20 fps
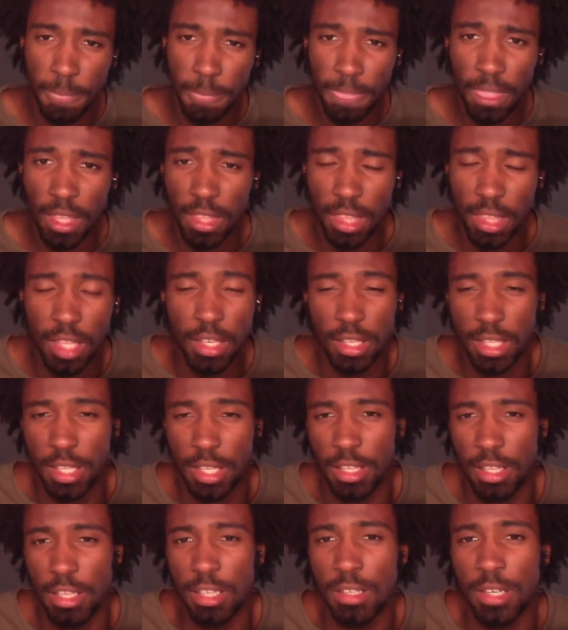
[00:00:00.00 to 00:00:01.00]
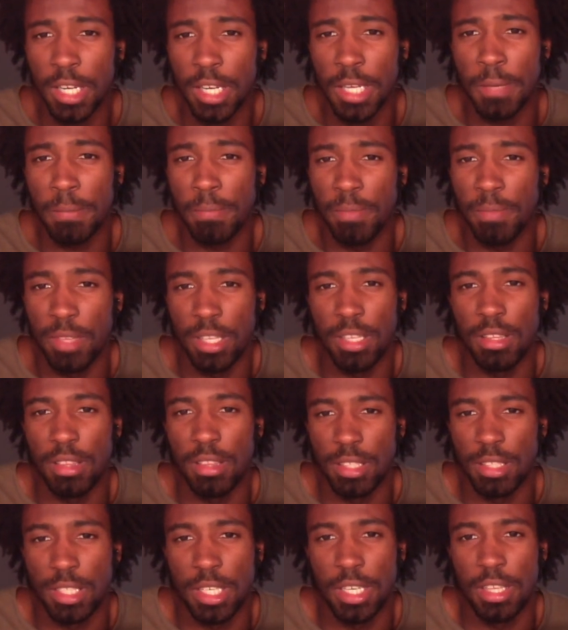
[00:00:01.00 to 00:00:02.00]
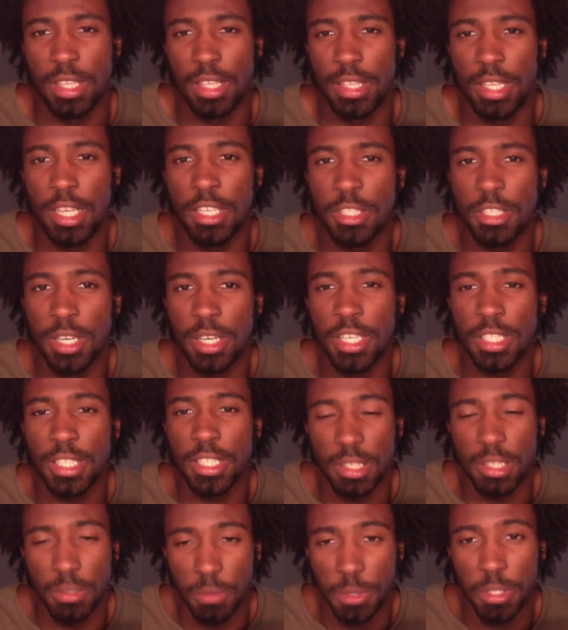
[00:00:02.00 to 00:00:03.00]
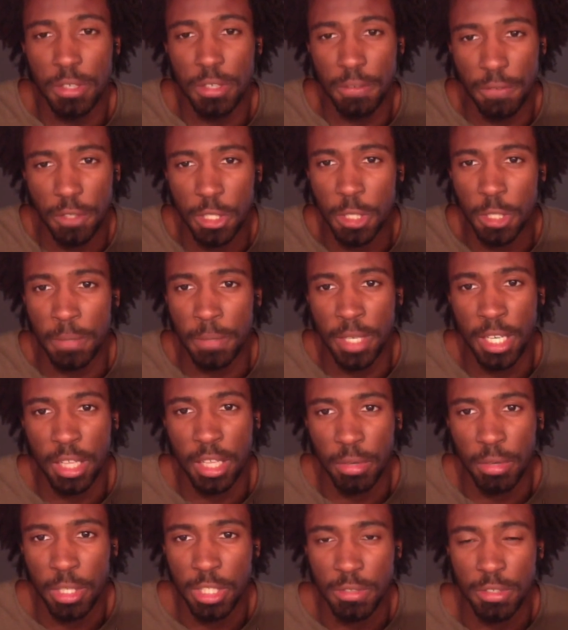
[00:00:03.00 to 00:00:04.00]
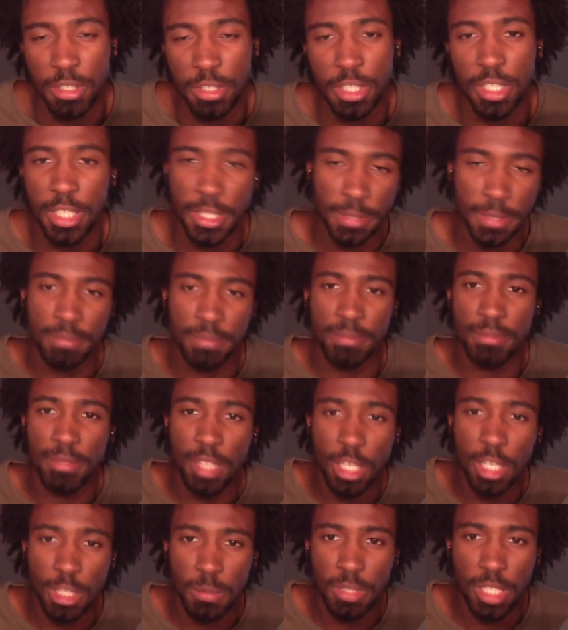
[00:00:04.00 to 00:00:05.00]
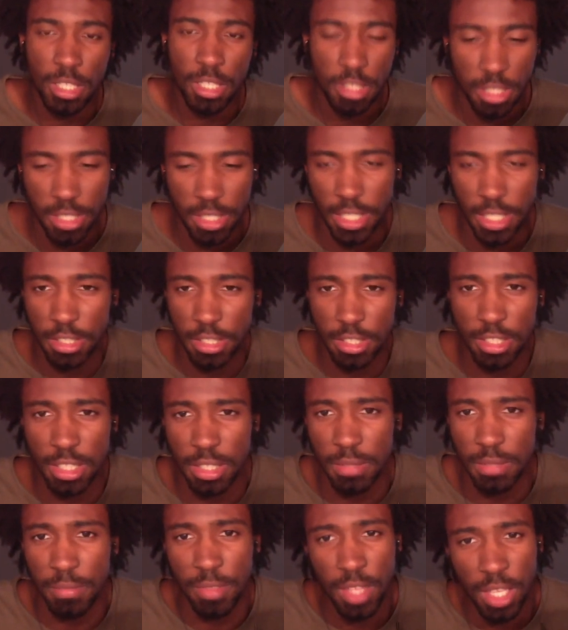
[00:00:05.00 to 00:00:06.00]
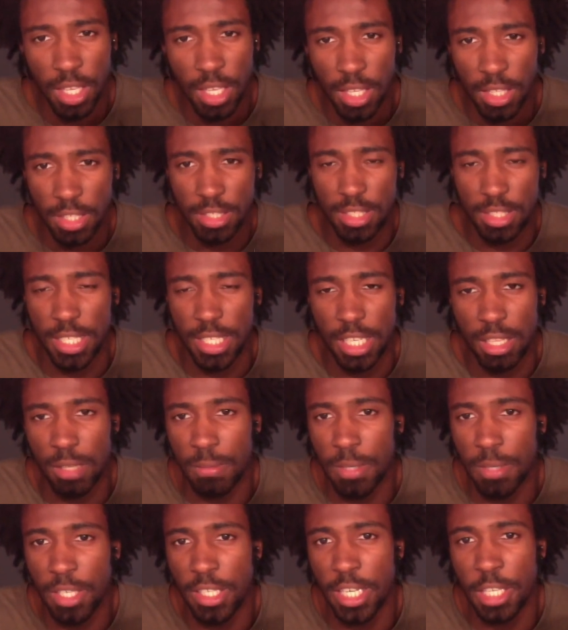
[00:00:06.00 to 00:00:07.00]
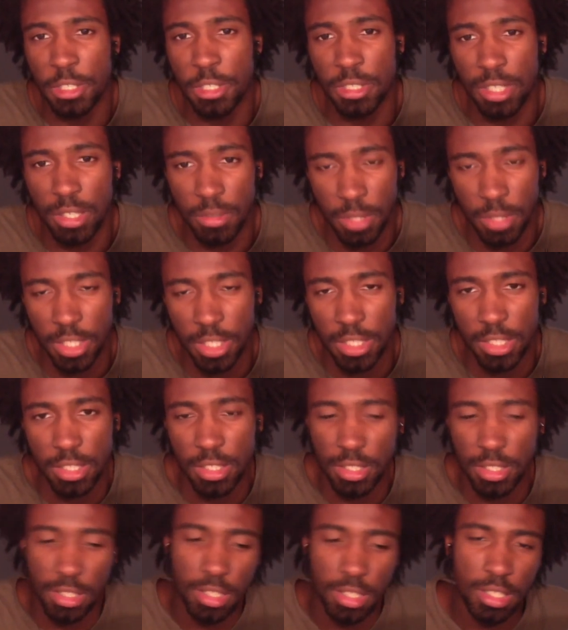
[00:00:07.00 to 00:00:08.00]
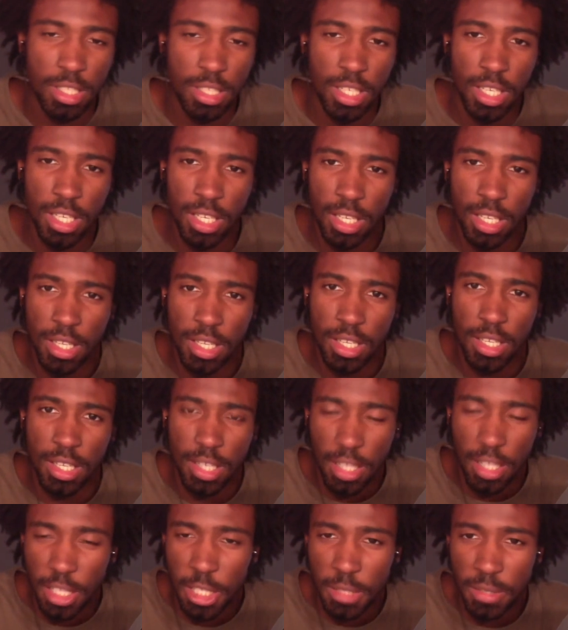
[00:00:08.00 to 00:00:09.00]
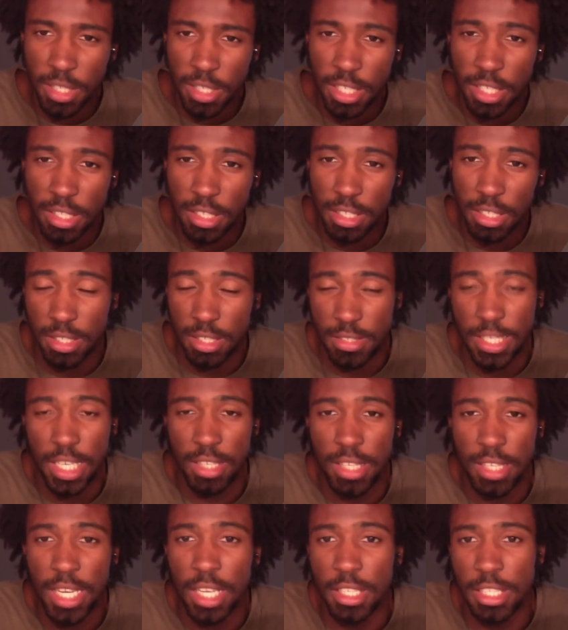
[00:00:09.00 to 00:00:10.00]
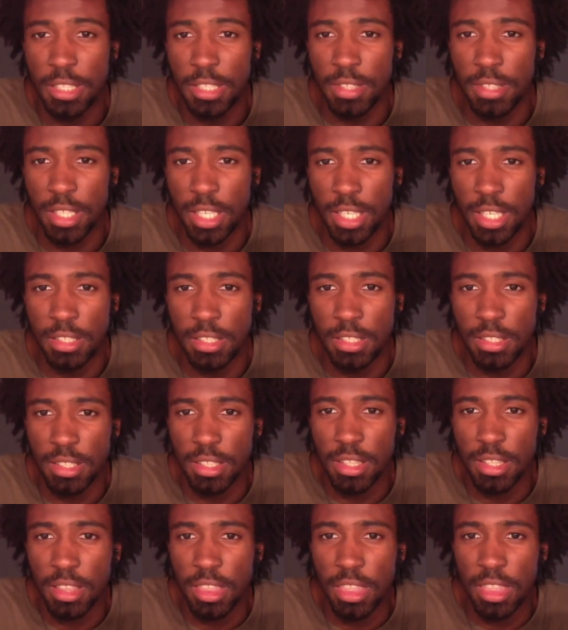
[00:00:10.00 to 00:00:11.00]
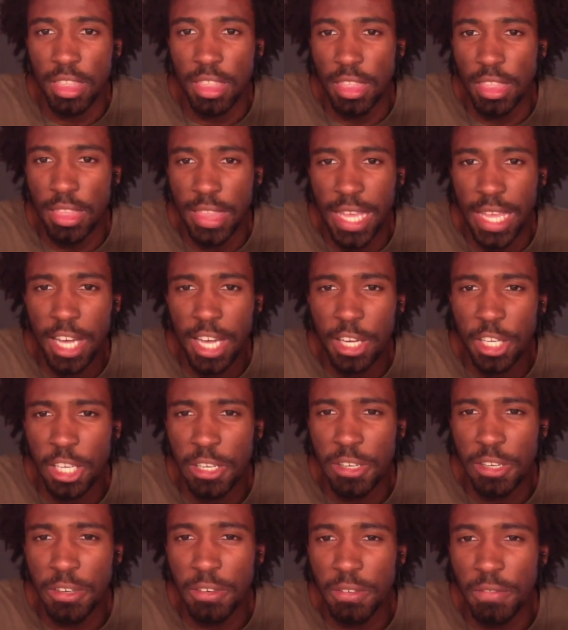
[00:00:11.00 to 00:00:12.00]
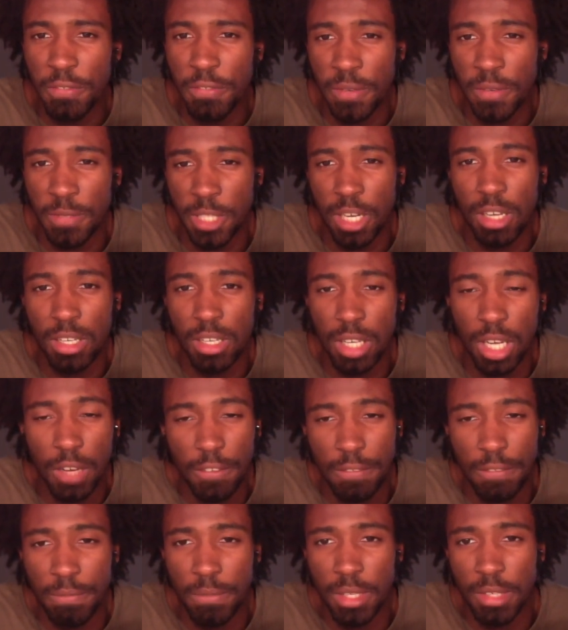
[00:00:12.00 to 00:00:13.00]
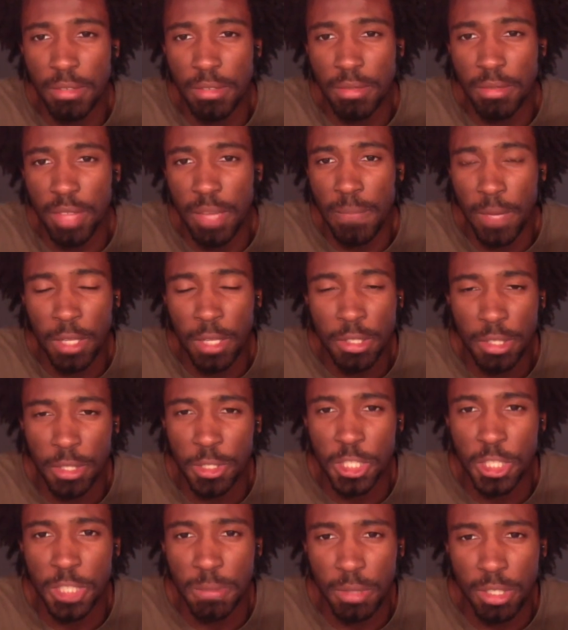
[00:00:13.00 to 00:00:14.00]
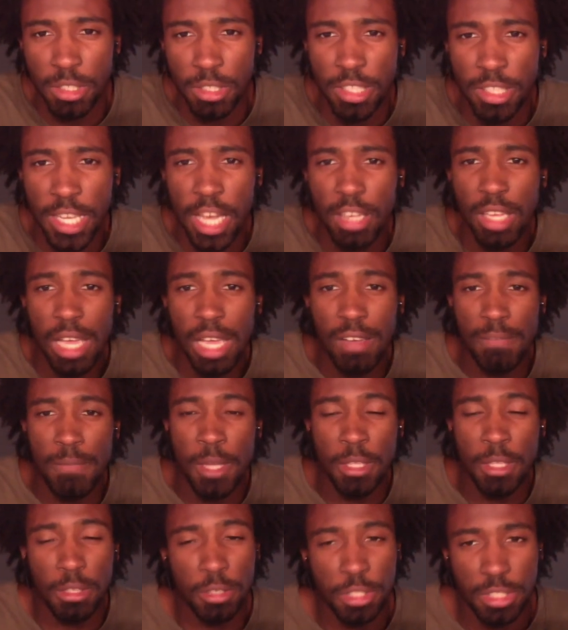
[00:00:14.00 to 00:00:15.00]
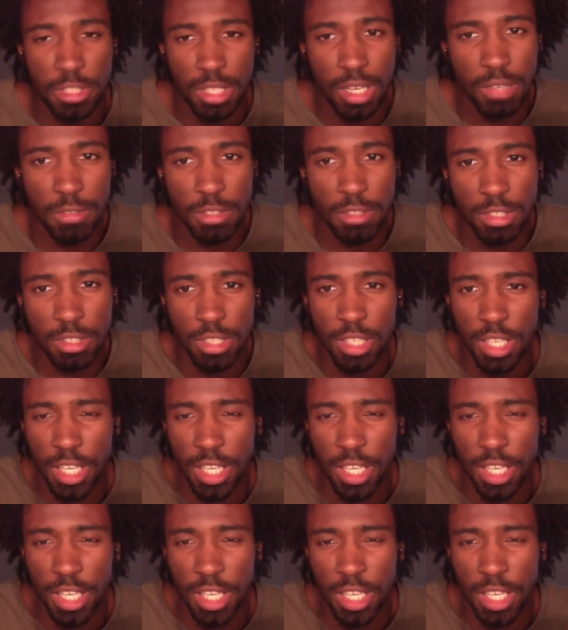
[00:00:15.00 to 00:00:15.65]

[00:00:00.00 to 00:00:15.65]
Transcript: And then the, the neuron that sorry the dendrites will form pathways for sure, 100% sure actually. This is just how the brain naturally works. Anyway, so taking that into account, now you from starting off from a, a mental spoon, now you have mental shovel,